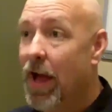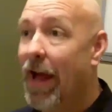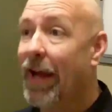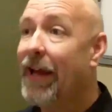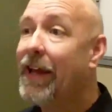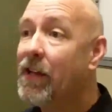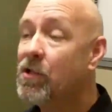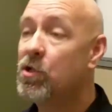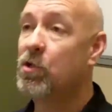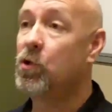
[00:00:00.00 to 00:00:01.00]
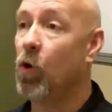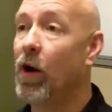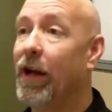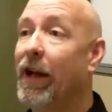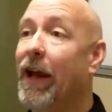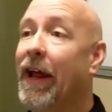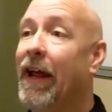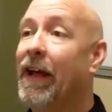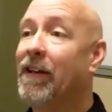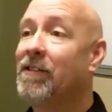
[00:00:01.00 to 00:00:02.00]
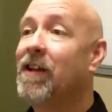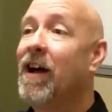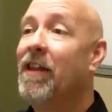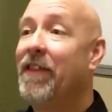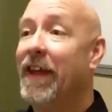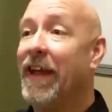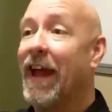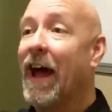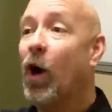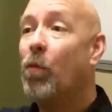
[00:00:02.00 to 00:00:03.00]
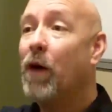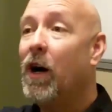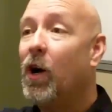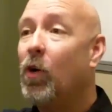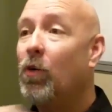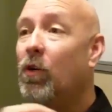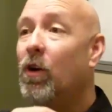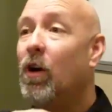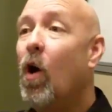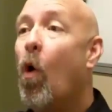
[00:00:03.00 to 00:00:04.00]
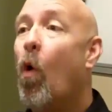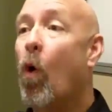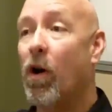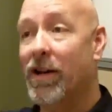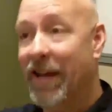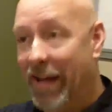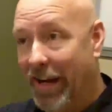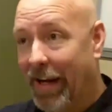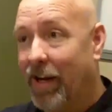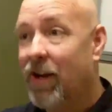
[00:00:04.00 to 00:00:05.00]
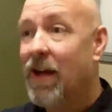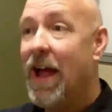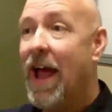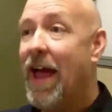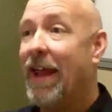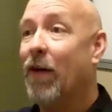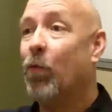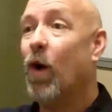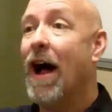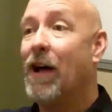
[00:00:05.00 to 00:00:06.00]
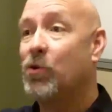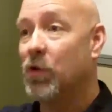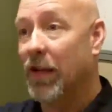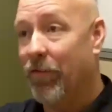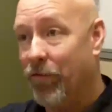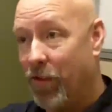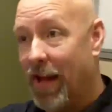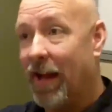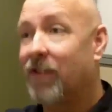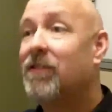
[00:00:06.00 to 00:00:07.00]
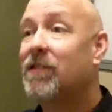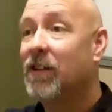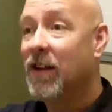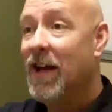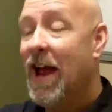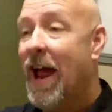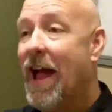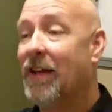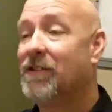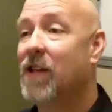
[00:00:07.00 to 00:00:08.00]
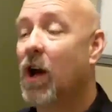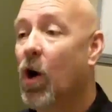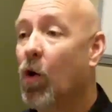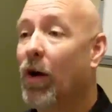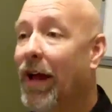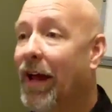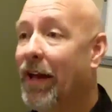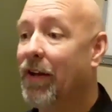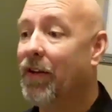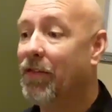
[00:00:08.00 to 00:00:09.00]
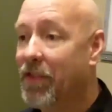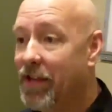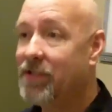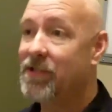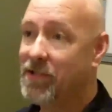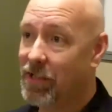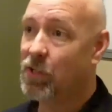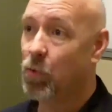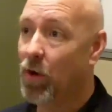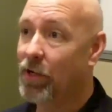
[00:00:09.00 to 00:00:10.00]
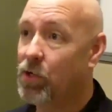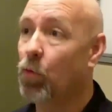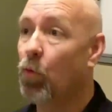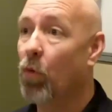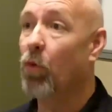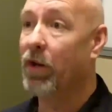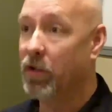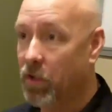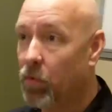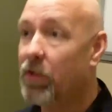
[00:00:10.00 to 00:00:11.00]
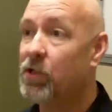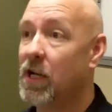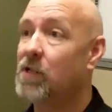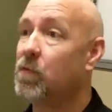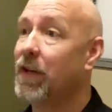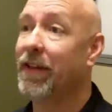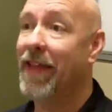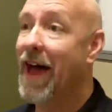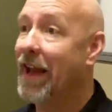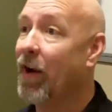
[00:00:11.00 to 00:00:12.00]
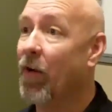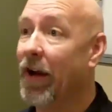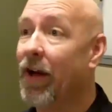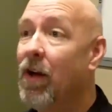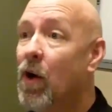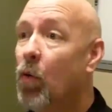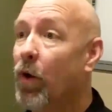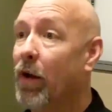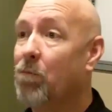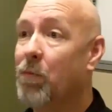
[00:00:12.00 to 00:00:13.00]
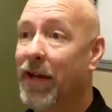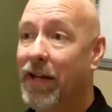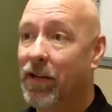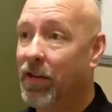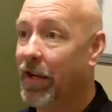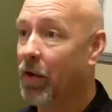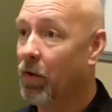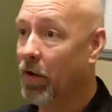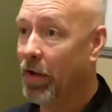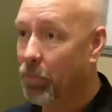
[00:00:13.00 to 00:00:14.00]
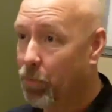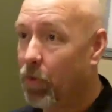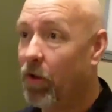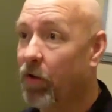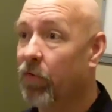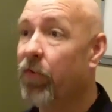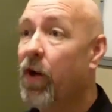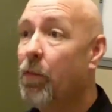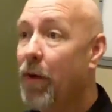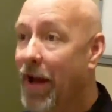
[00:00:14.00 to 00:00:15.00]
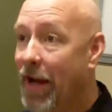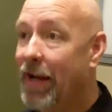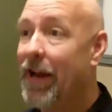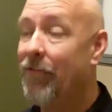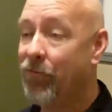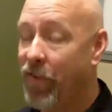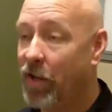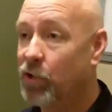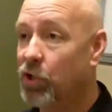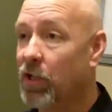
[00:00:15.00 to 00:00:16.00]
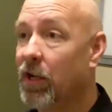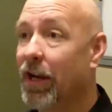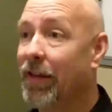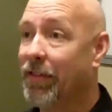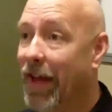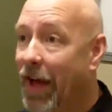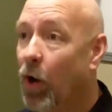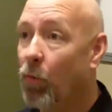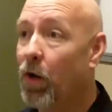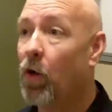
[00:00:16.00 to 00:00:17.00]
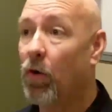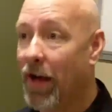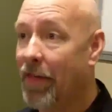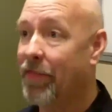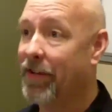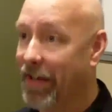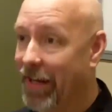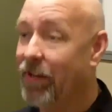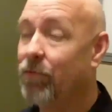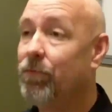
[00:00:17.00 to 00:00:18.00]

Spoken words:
A hinge joint is the elbow or knee, and it will actually flex. And so in this situation, when we do an adjustment in that area, we immediately improve pain and function in the elbow and the knee.